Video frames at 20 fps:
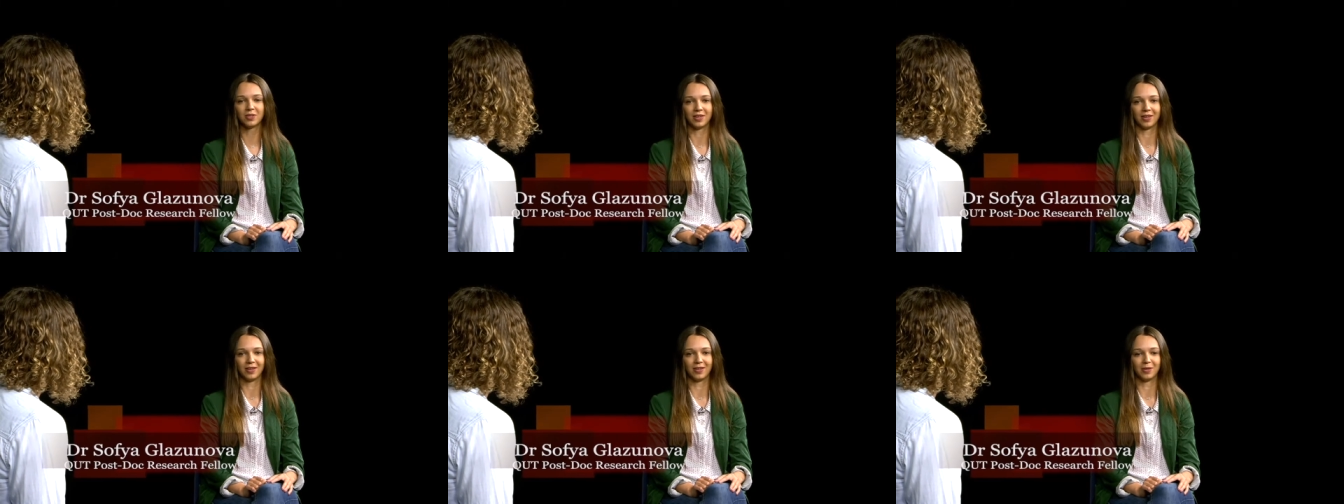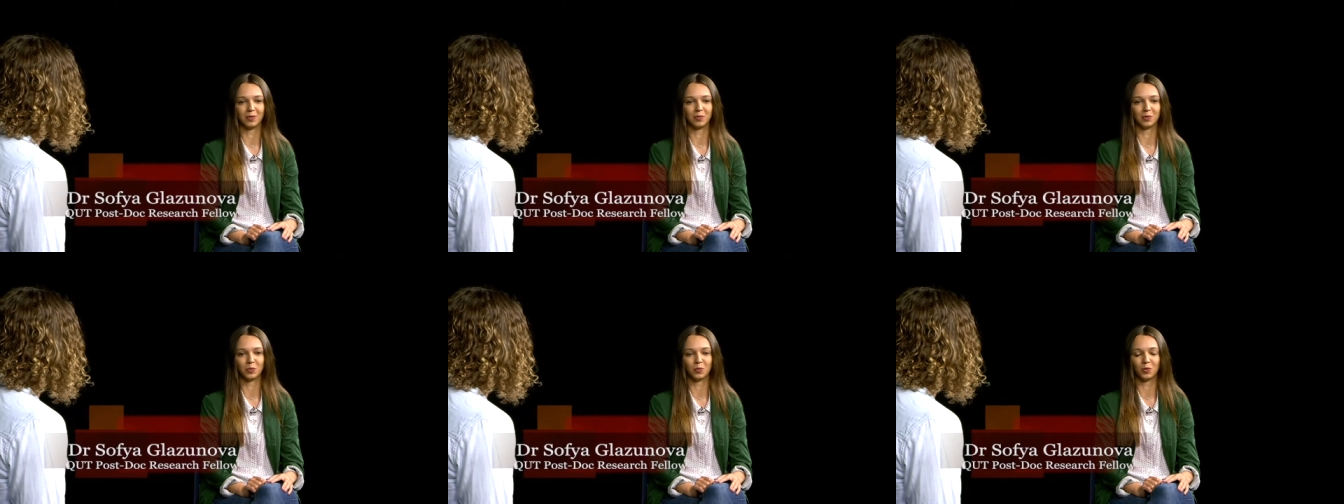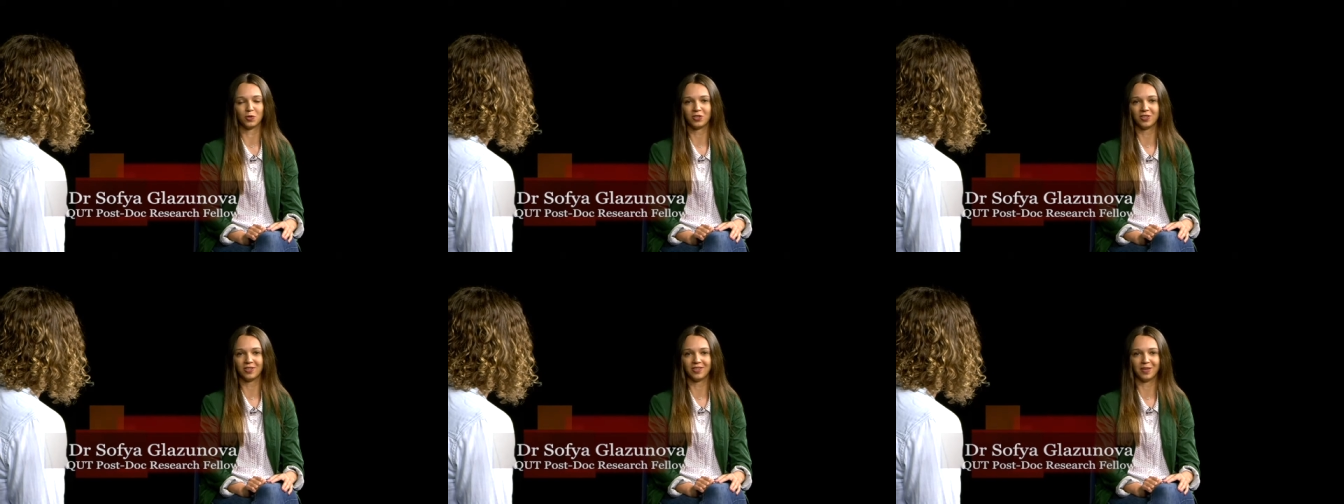and I was
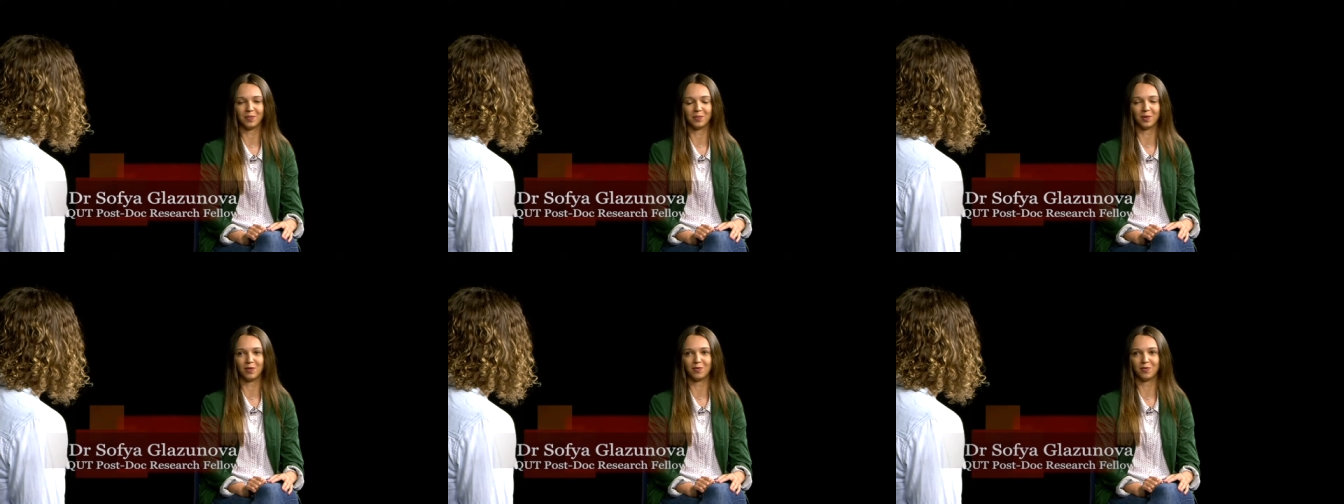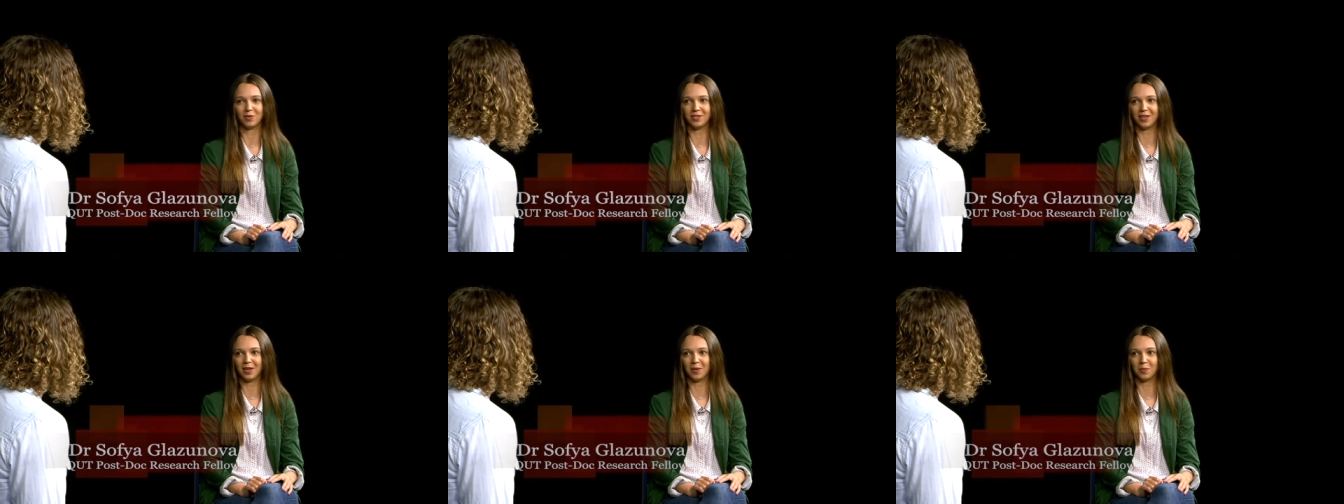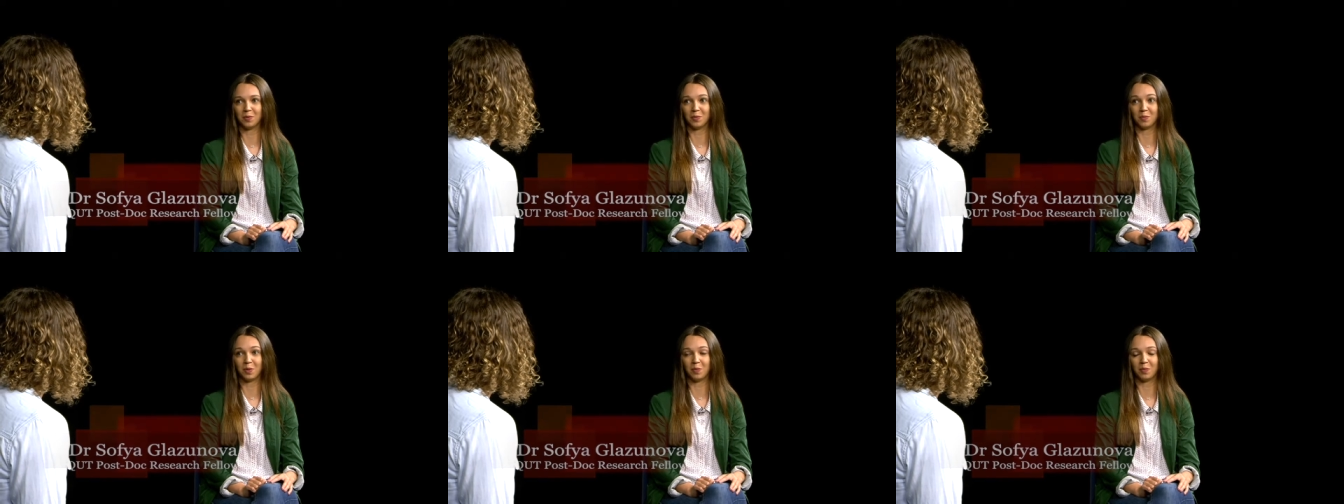watching them every day
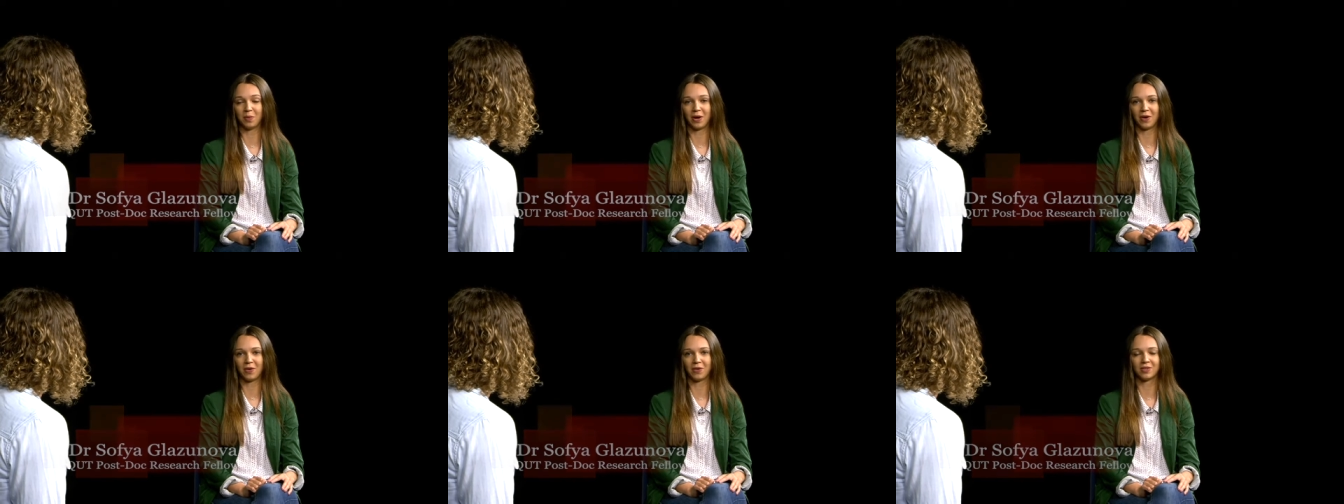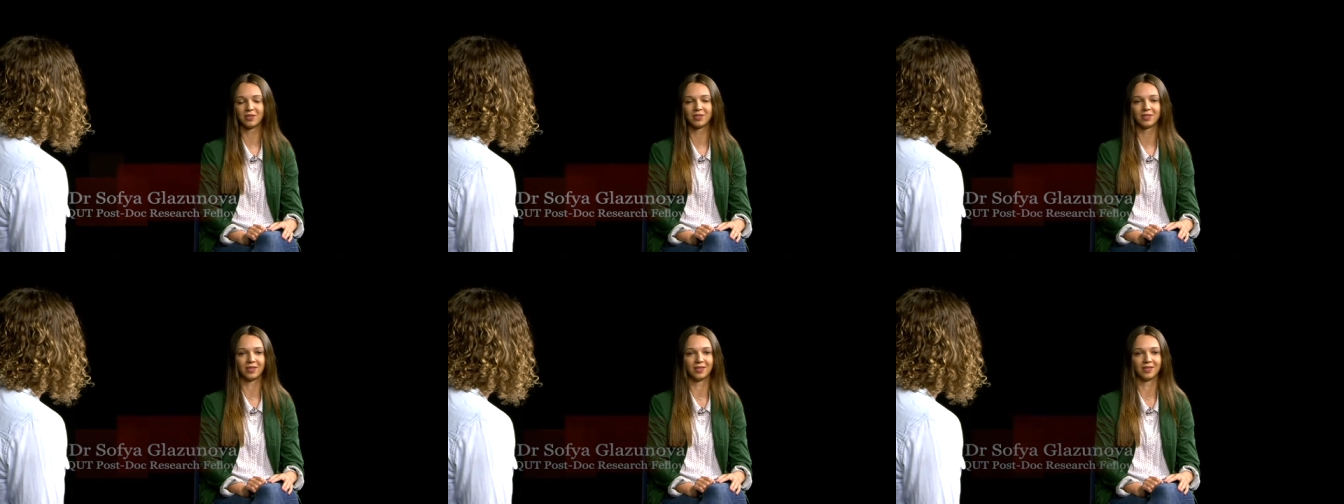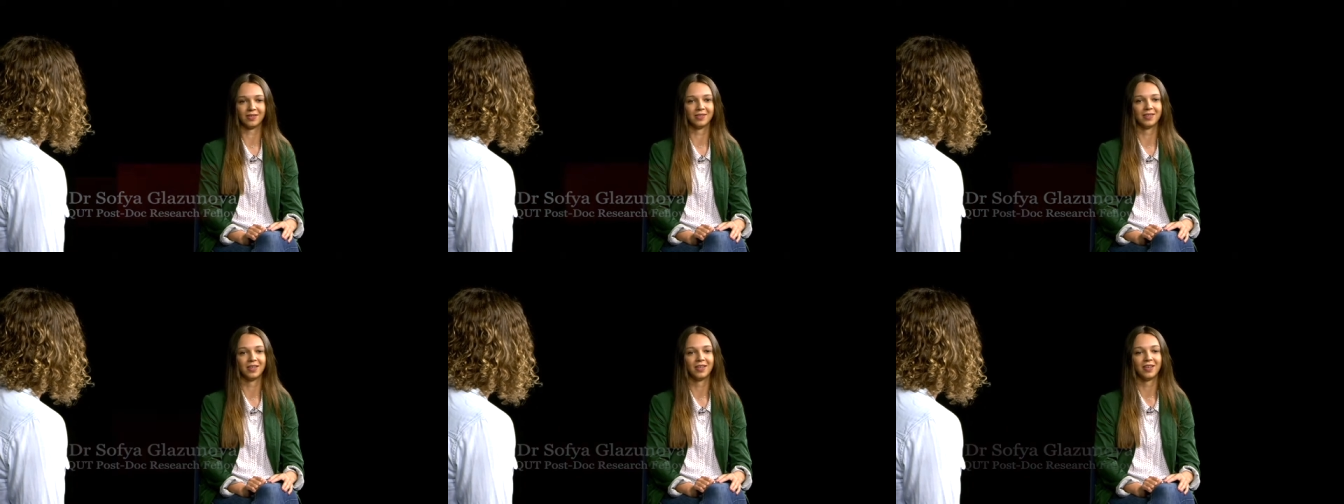with my parents and